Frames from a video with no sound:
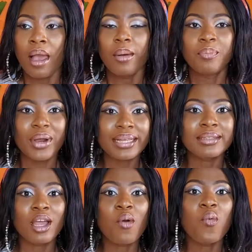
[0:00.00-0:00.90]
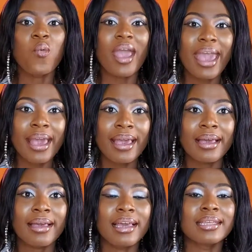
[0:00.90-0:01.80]
But the way
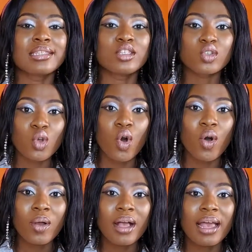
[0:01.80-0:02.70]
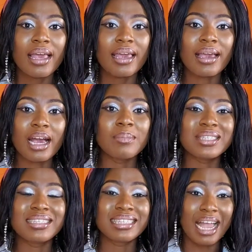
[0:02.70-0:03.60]
it is, so it comes
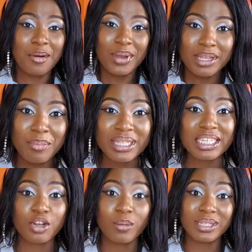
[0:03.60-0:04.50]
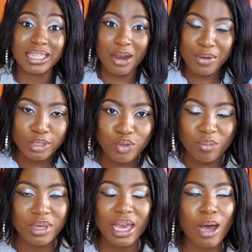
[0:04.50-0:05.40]
direct, the message comes direct to
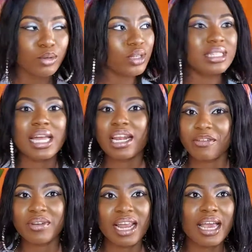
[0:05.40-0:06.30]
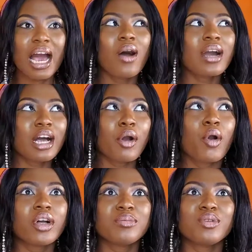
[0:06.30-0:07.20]
me, I will just start laughing. Like, how can
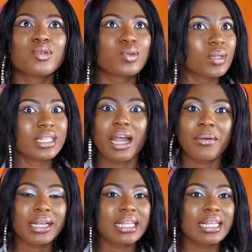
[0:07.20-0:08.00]
God be so direct?